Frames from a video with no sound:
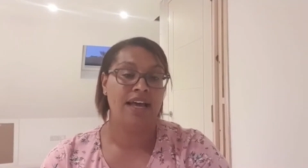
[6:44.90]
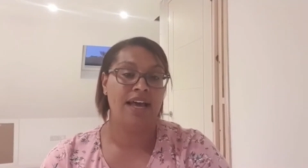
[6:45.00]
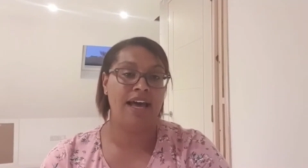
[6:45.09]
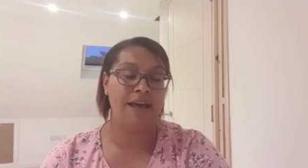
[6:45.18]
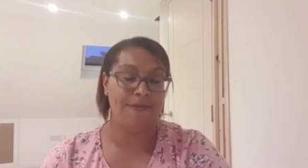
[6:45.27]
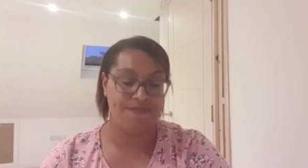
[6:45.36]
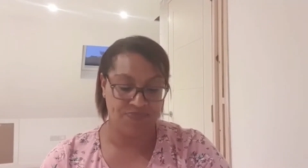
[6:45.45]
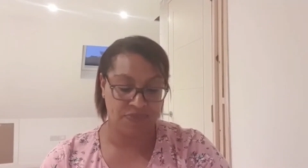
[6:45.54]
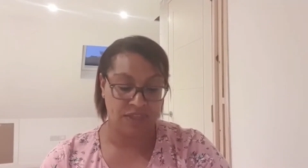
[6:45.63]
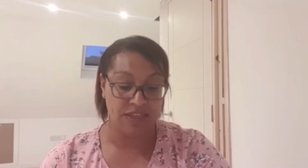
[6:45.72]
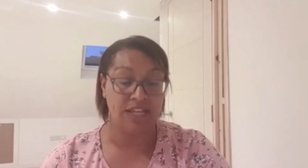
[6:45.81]

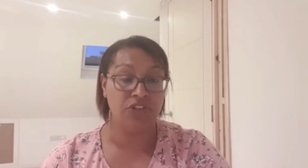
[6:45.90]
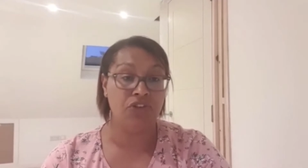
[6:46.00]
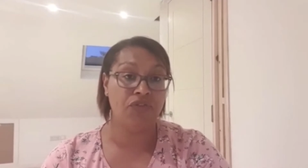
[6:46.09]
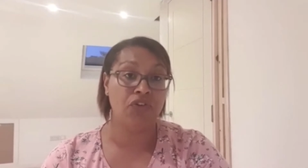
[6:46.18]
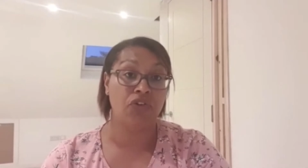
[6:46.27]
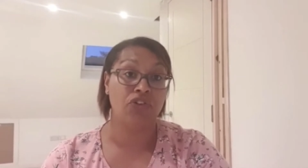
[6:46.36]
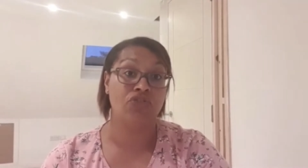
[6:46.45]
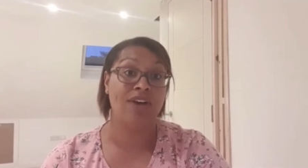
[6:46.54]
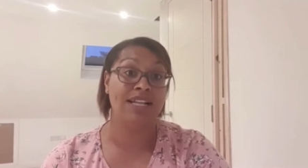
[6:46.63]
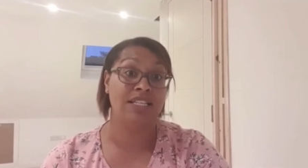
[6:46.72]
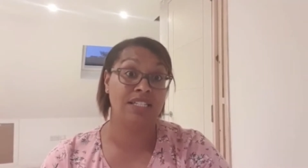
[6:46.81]
Then you've got the
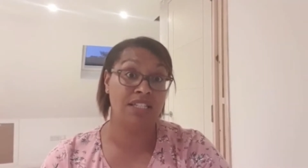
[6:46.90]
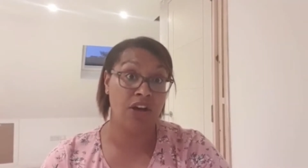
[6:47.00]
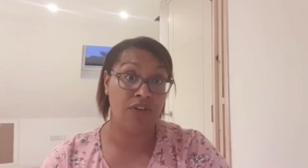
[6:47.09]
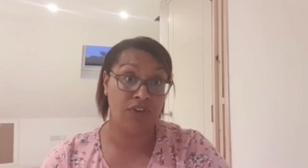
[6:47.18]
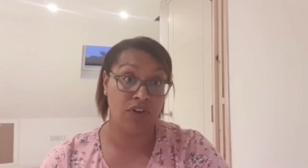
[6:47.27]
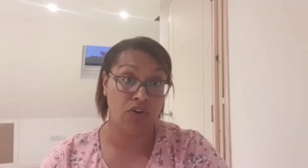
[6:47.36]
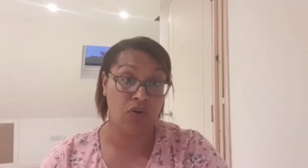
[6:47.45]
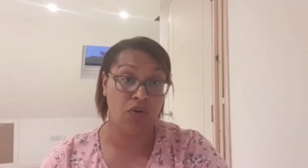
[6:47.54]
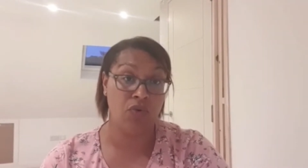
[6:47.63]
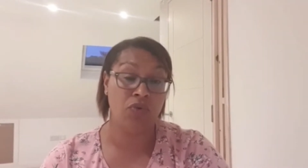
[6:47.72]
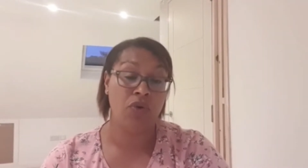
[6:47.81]

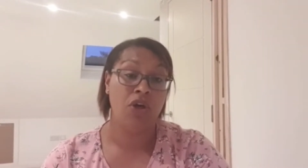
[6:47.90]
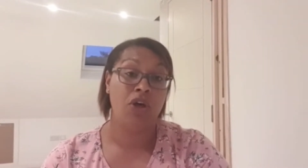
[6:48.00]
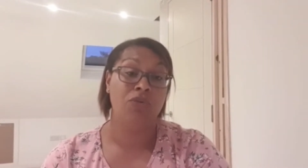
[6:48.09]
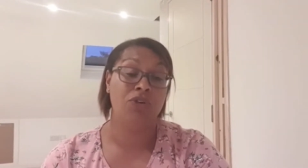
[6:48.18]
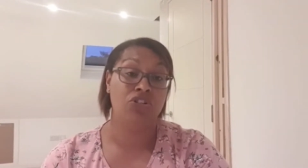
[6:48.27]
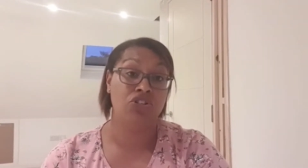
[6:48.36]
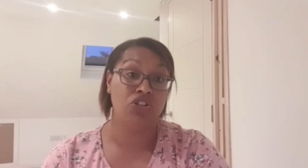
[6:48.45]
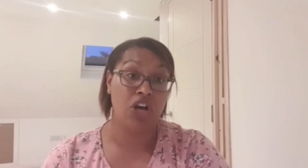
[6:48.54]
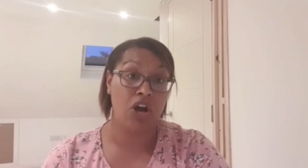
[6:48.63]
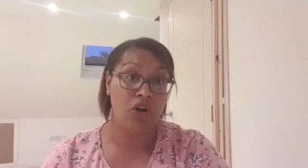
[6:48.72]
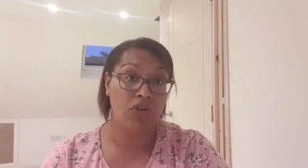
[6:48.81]
transcervical, which should
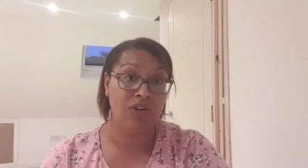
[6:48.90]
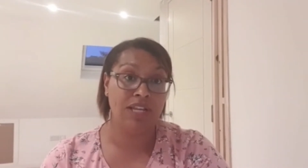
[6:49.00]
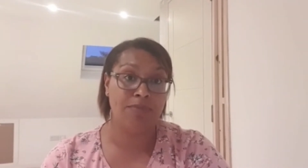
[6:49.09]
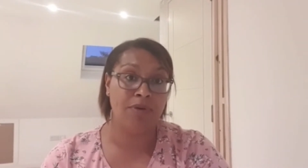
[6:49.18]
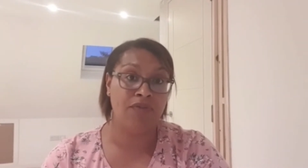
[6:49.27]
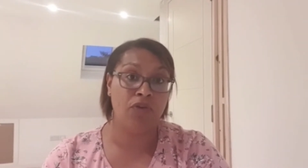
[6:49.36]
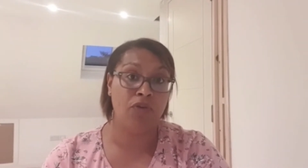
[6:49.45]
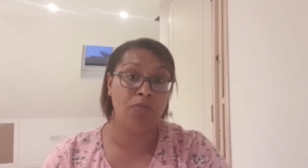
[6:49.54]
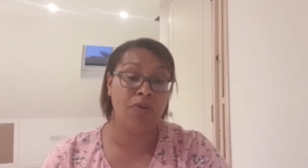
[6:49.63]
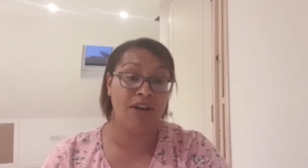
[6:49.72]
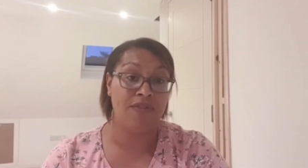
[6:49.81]
only perform
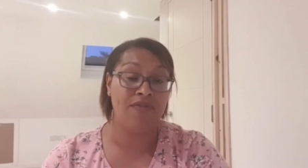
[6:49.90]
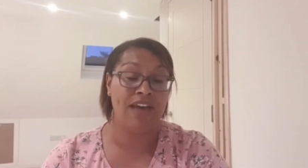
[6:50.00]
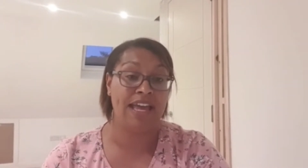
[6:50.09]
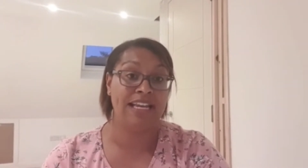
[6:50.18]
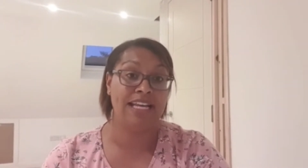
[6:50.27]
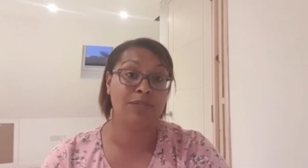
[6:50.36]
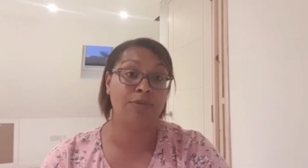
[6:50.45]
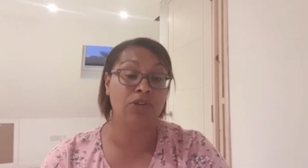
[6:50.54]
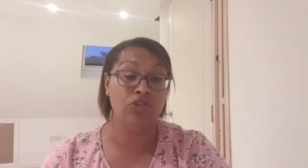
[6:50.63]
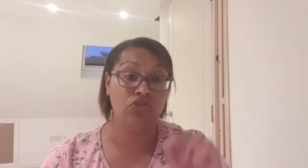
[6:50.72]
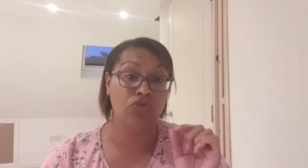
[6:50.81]
by a vet, and that's
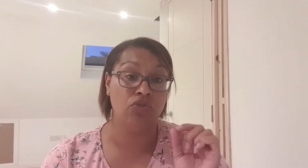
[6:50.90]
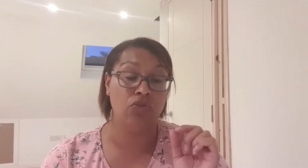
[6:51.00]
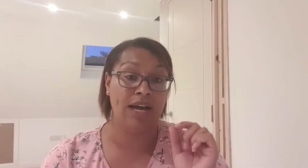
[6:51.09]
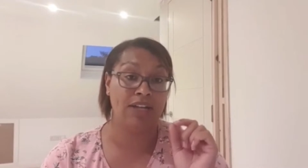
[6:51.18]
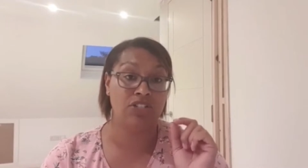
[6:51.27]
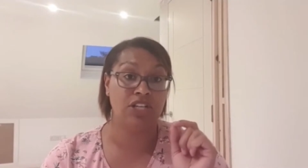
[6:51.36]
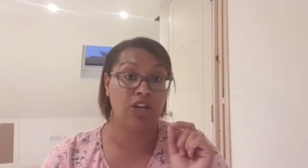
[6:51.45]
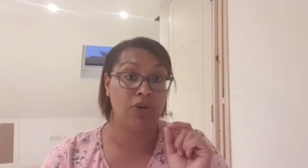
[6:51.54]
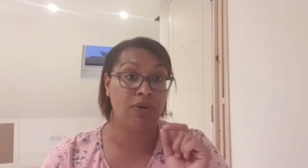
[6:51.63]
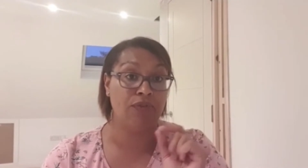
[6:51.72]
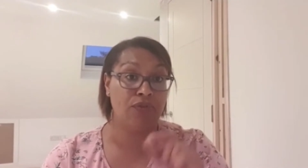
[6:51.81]
because you're actually
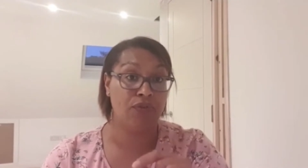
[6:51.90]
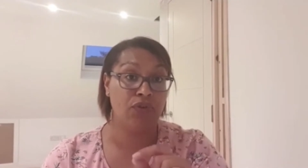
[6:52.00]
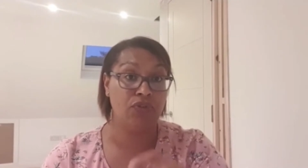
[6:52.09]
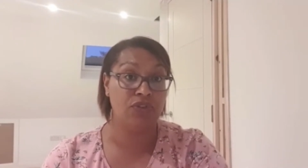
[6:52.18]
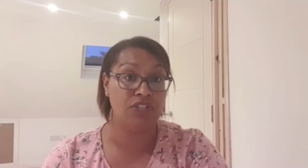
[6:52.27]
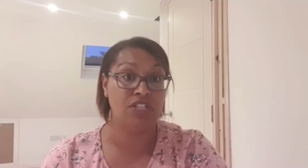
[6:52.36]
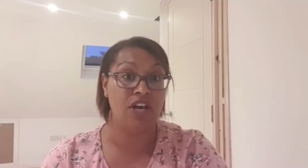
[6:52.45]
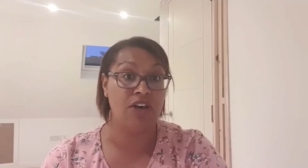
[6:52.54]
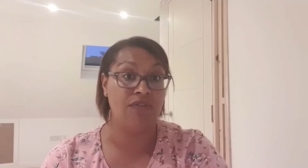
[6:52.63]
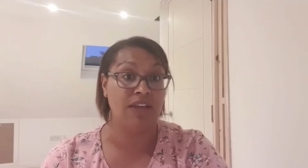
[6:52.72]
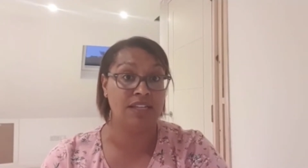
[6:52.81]
going through the
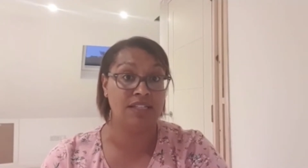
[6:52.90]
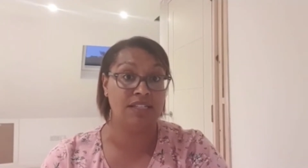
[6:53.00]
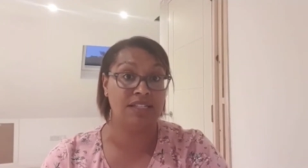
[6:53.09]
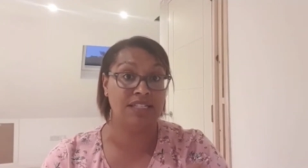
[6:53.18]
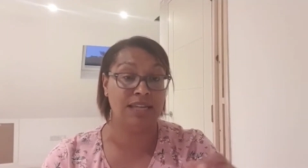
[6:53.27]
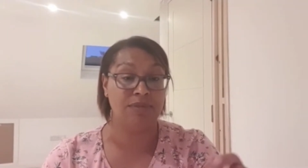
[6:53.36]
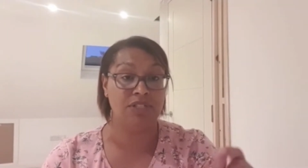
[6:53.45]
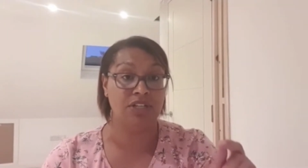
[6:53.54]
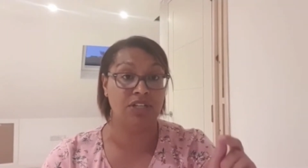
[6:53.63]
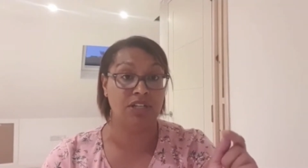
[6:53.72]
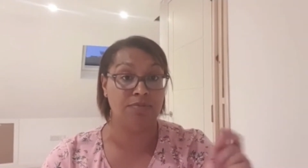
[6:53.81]
cervix. The semen's
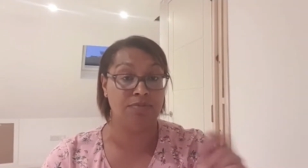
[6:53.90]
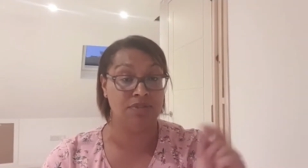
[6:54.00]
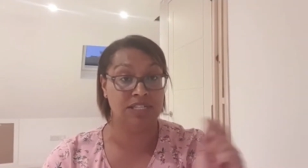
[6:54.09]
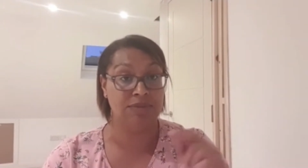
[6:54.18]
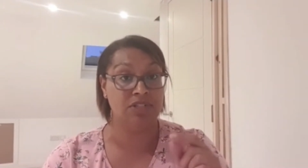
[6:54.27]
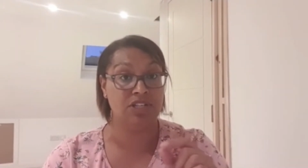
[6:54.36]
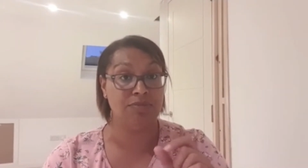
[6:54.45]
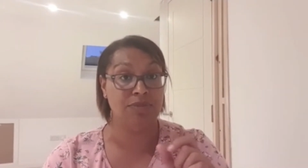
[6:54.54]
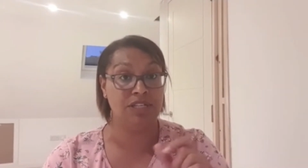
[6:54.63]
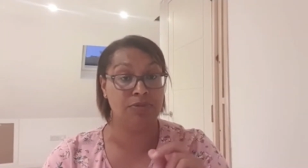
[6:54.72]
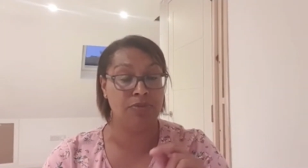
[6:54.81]
going to
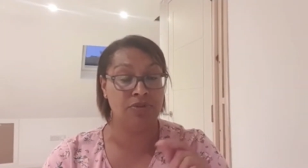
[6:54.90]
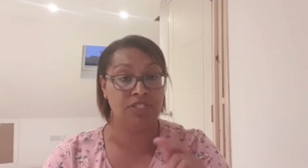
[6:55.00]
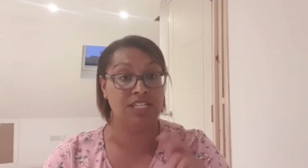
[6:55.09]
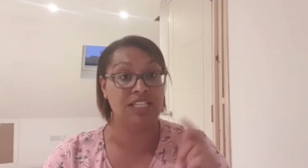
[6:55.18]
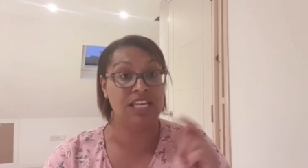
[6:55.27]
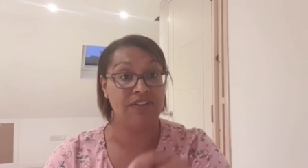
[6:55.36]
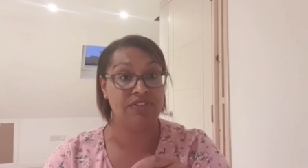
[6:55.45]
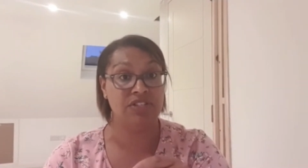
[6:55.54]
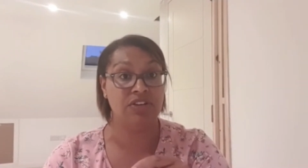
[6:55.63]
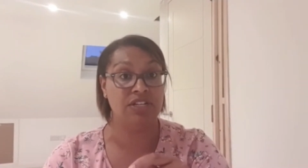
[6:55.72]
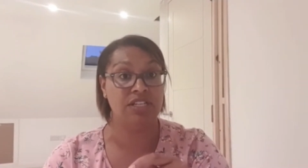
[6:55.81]
be deposited the other
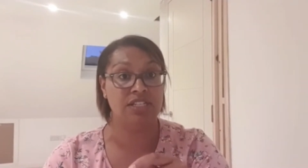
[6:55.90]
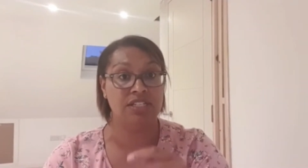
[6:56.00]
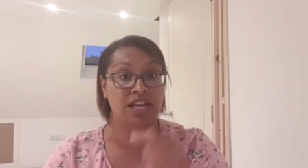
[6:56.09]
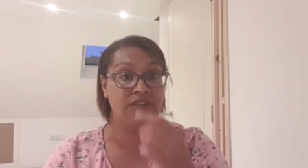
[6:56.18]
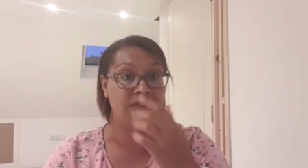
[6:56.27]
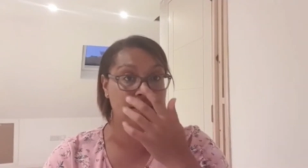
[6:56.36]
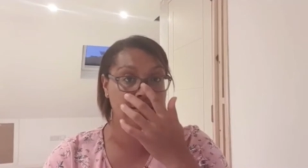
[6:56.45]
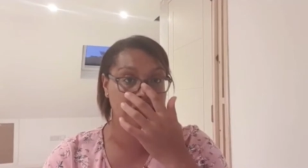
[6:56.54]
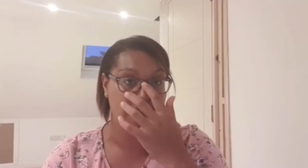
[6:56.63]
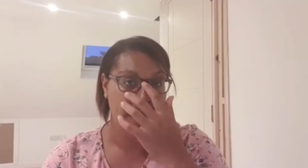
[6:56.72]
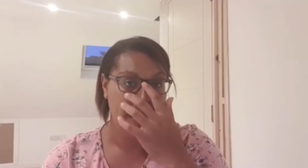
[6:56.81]
side of the cervix.
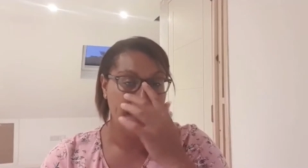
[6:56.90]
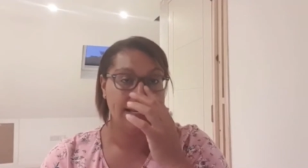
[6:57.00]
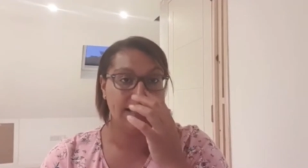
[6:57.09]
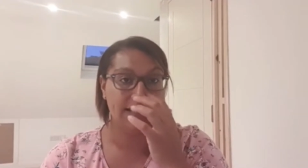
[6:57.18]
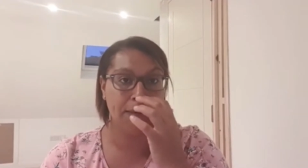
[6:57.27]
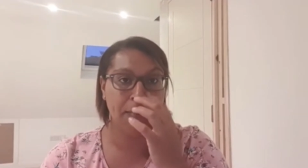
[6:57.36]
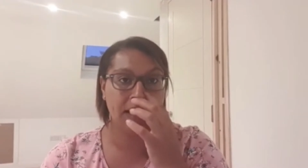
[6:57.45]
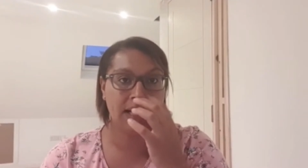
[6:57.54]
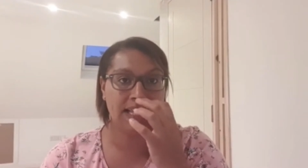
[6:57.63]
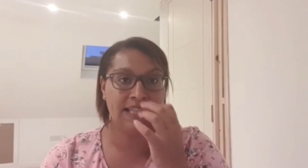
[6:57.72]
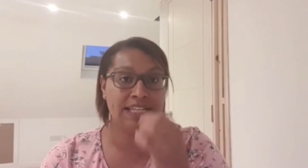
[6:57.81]
Now,
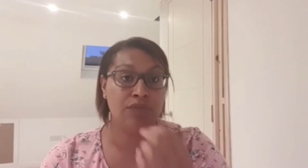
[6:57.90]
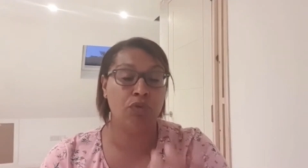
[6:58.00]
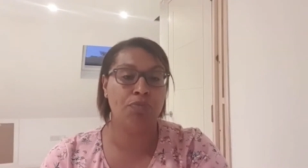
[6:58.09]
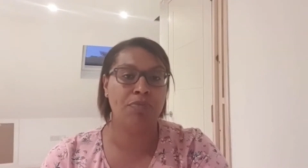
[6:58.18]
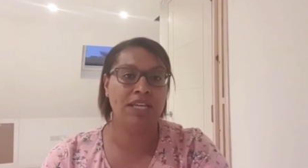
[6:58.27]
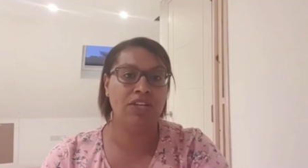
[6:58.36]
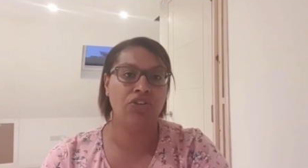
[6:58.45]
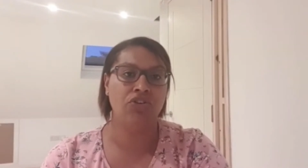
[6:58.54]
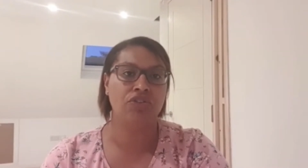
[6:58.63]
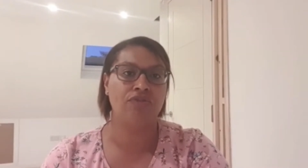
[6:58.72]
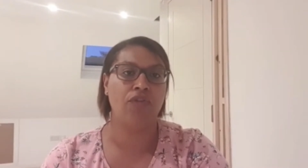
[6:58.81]
typically this would be
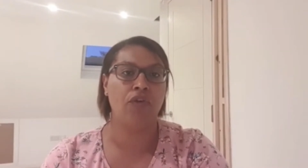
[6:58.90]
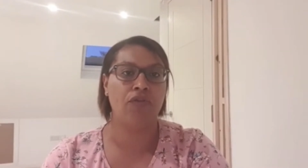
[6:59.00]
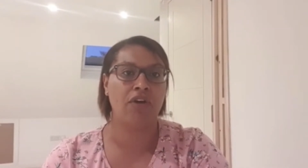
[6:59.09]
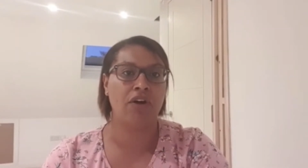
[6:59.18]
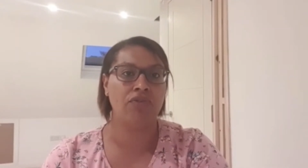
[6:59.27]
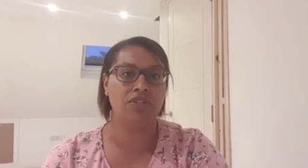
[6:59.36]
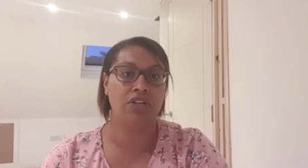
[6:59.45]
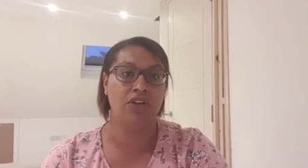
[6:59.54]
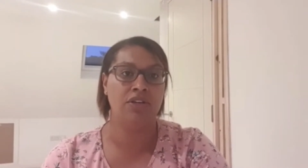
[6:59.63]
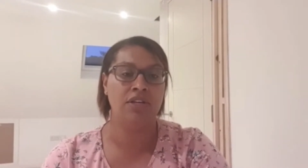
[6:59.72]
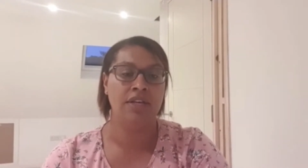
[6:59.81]
used for
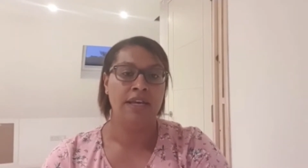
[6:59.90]
frozen,